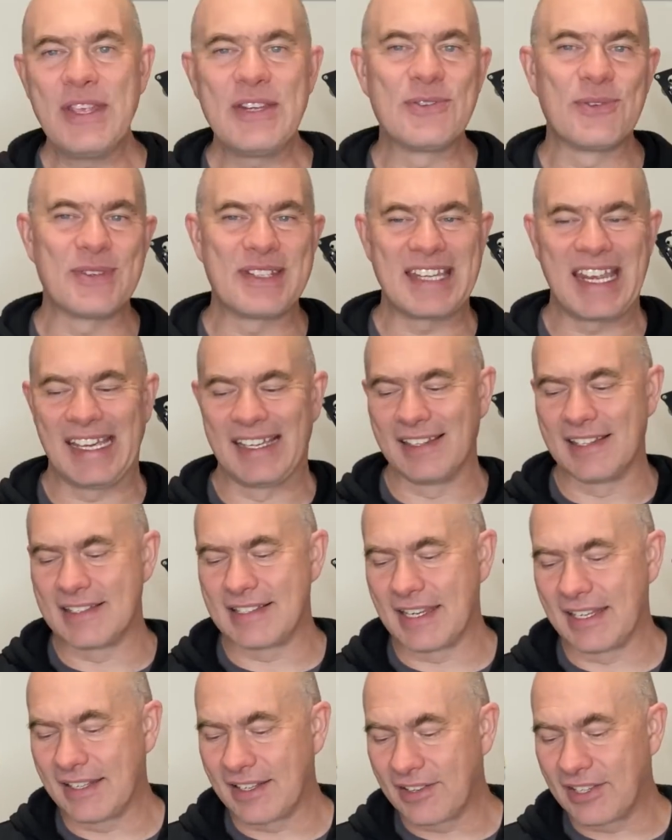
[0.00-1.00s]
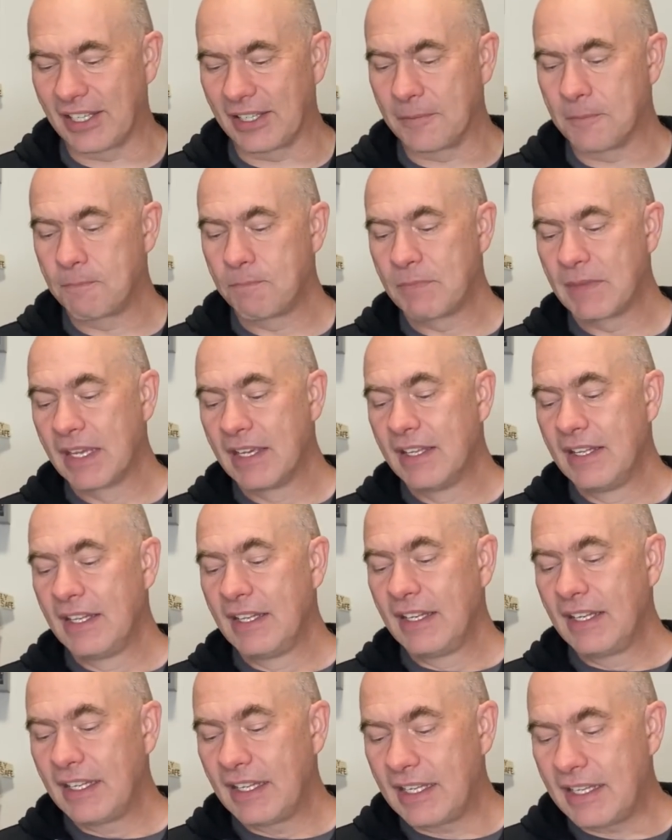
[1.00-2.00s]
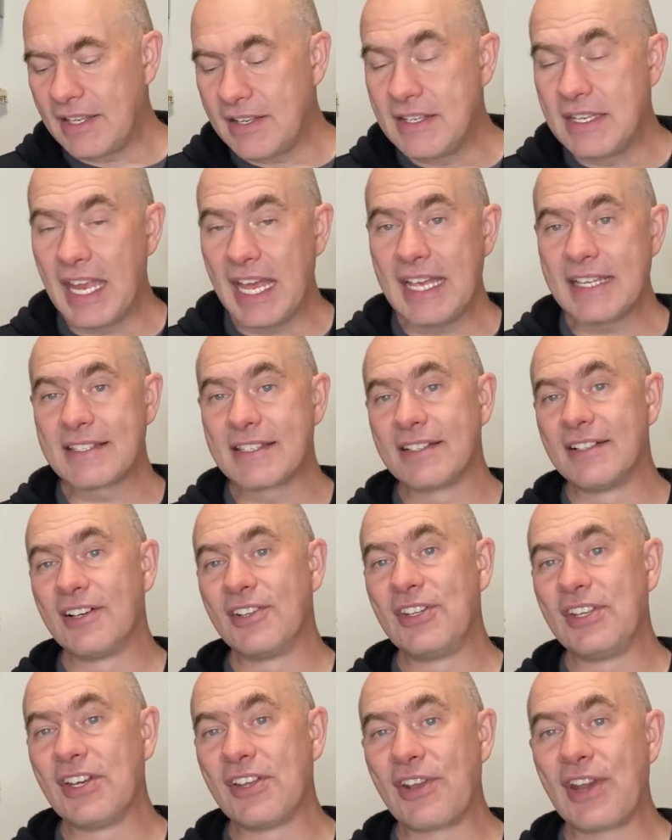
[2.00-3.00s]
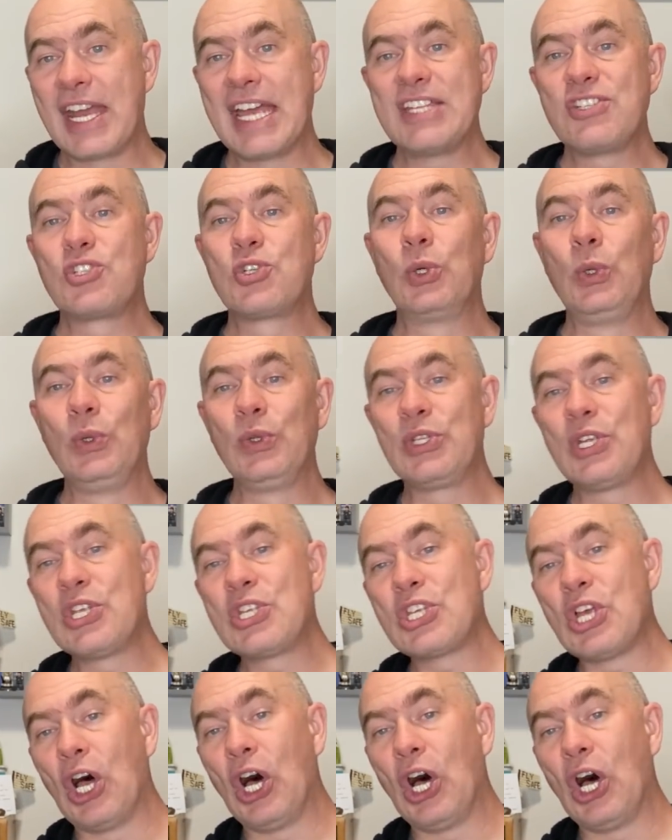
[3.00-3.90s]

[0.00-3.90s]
They don't tell us anything. Uh, NASA, on the other hand, told us